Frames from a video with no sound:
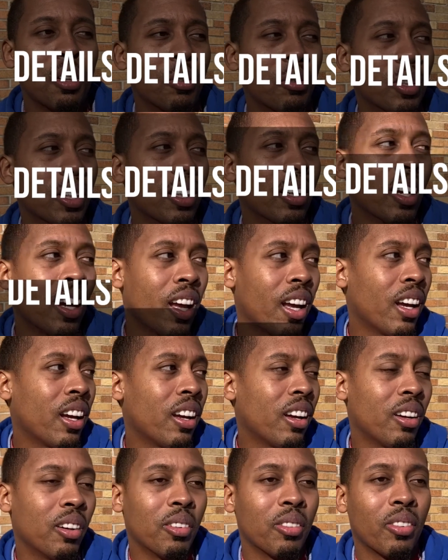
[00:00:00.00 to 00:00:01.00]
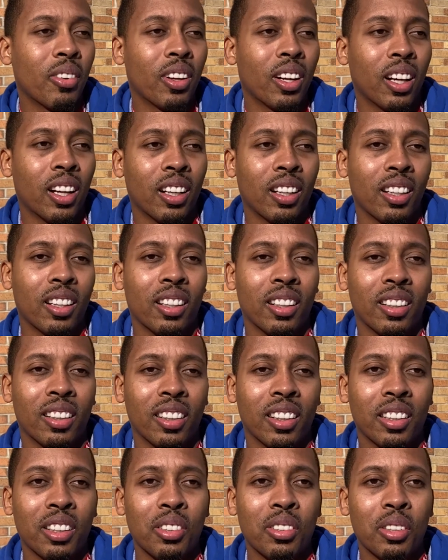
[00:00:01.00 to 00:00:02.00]
we're gonna have
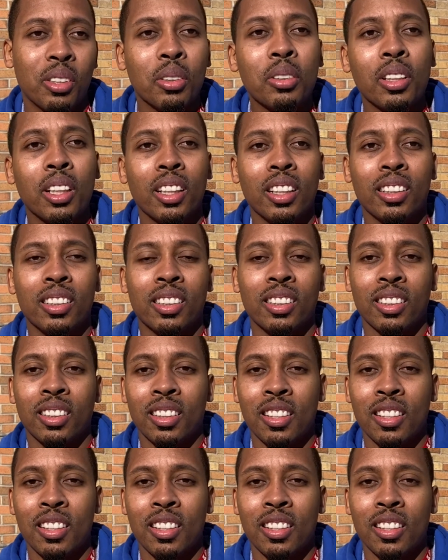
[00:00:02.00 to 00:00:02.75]
you do this,